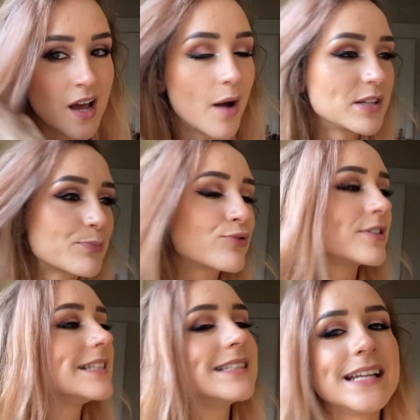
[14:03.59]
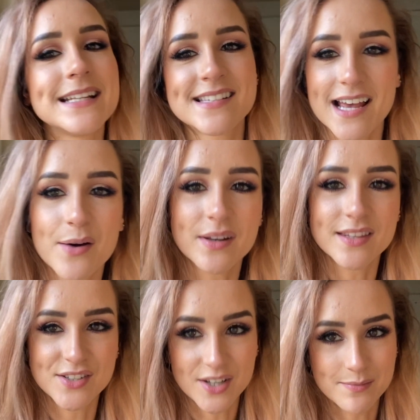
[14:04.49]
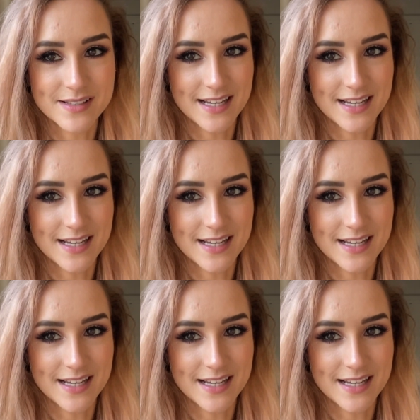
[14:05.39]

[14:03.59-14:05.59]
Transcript: I was pretty down in the dumps